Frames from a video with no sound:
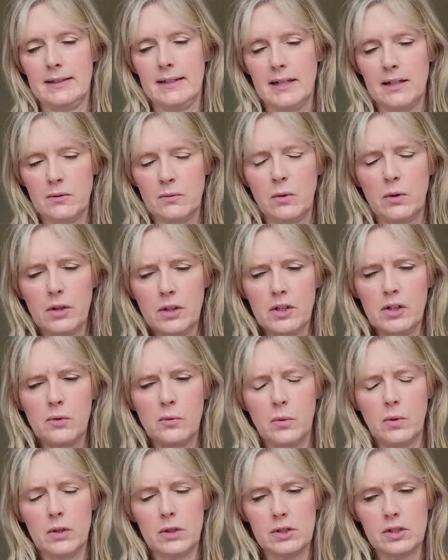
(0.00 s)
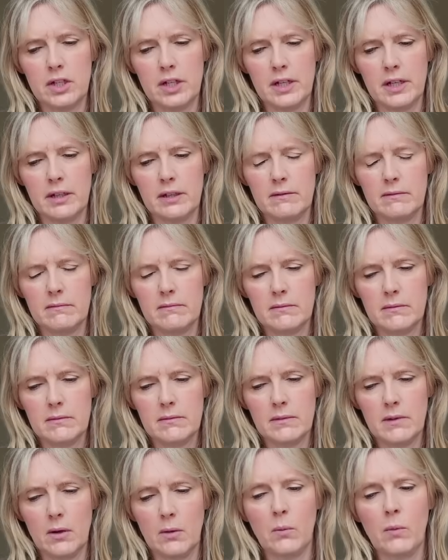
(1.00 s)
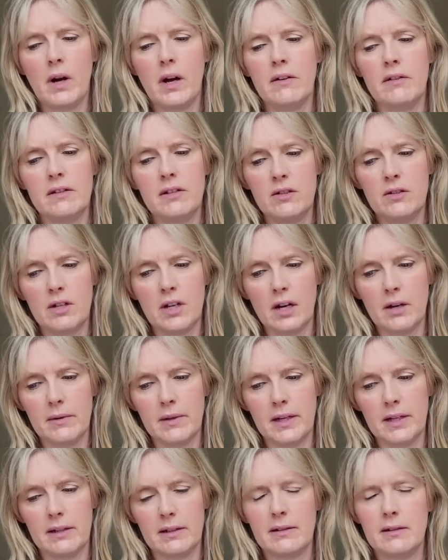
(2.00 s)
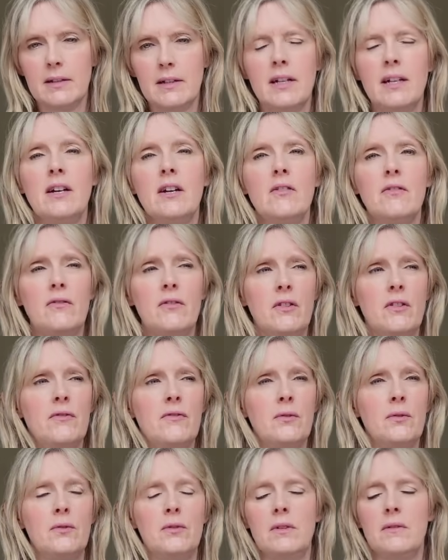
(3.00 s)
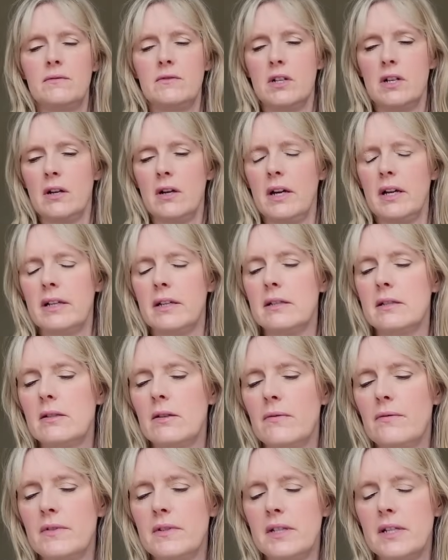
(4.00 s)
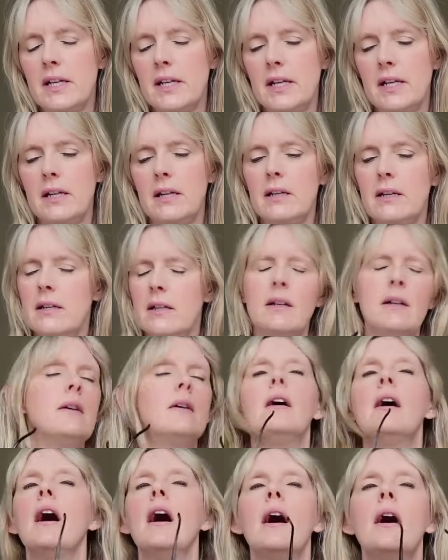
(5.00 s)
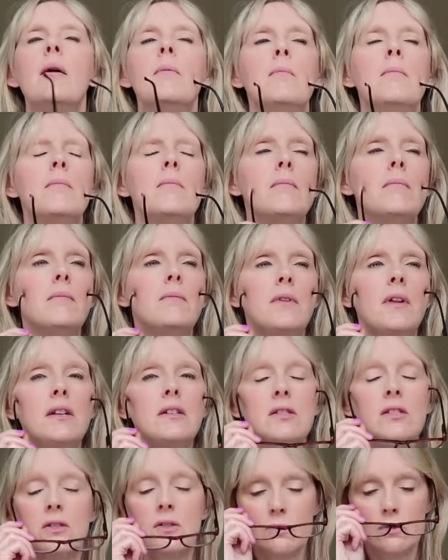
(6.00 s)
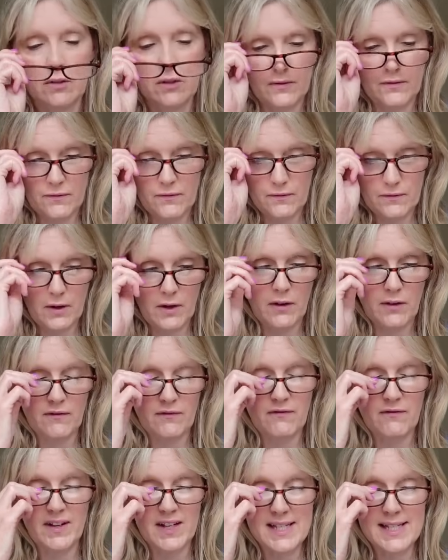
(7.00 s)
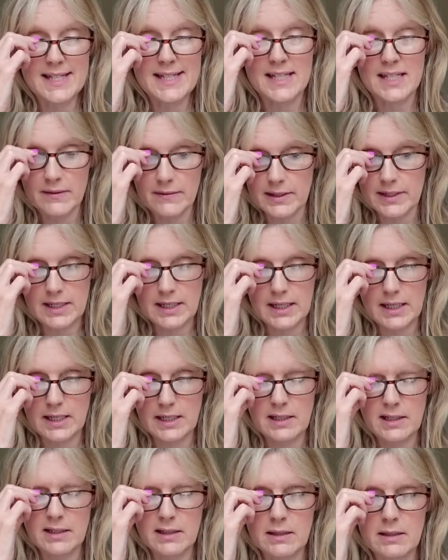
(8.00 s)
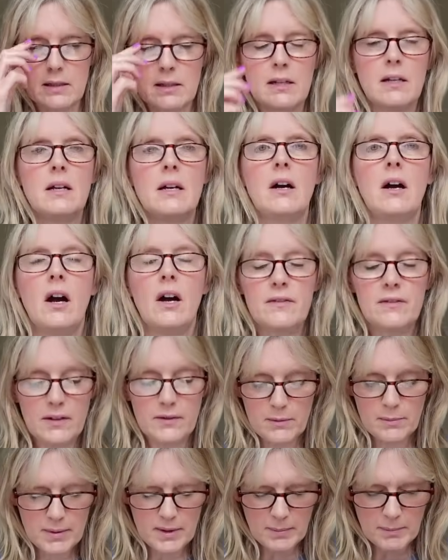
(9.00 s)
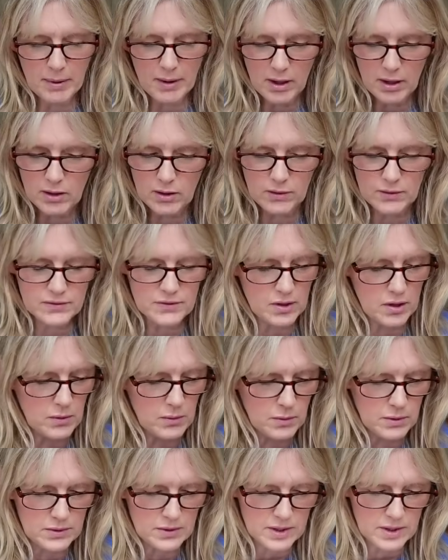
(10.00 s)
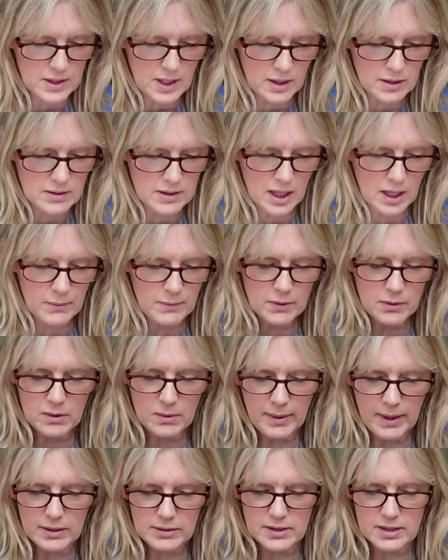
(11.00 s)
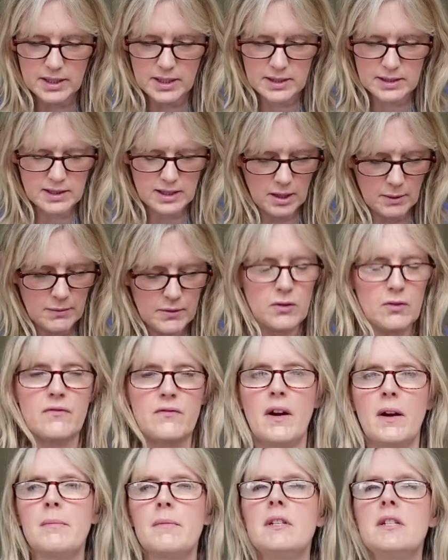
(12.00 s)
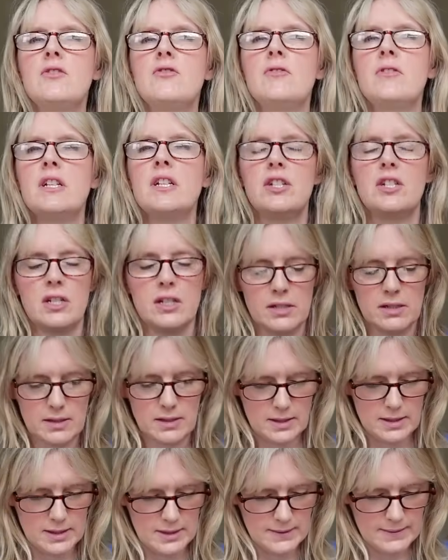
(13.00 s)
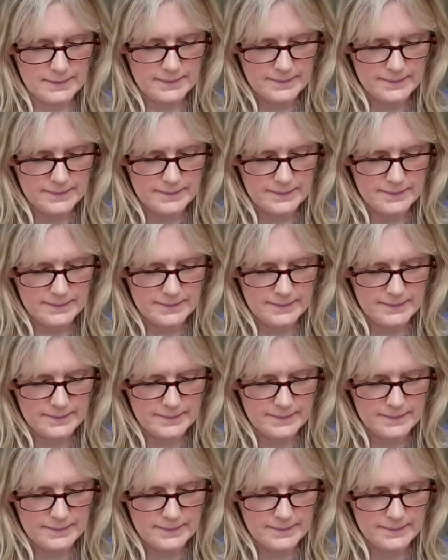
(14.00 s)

and what are you watching and where are you going for the 4th of July? Because obviously, um, those sorts of festivities I've never been a part of, so I want to know. Tell me all about it. Tell me your family traditions.